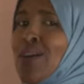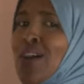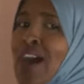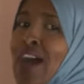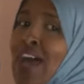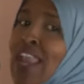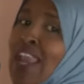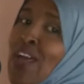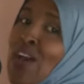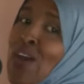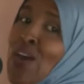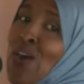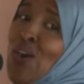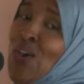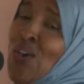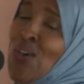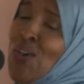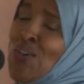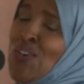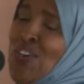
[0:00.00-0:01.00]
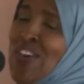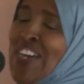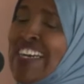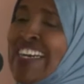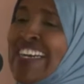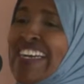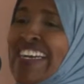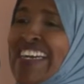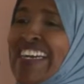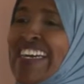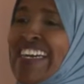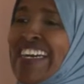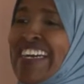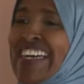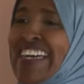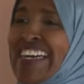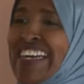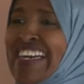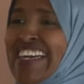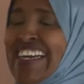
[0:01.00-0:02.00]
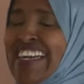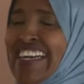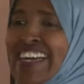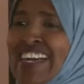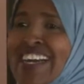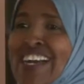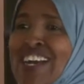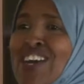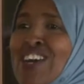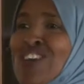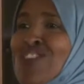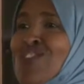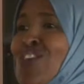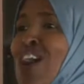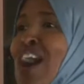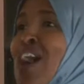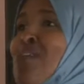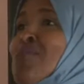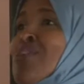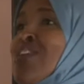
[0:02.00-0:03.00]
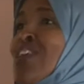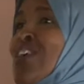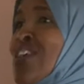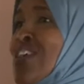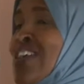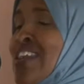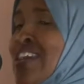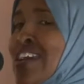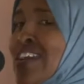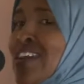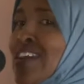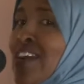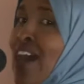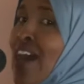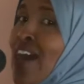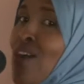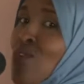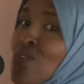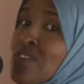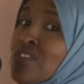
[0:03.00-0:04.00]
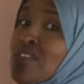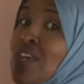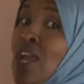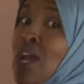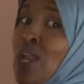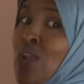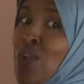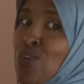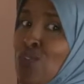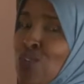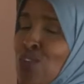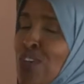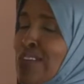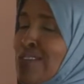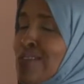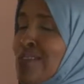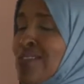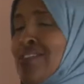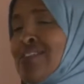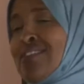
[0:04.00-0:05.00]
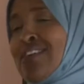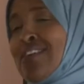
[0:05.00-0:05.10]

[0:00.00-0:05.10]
Hello. So I'm learning, I will say hello first, and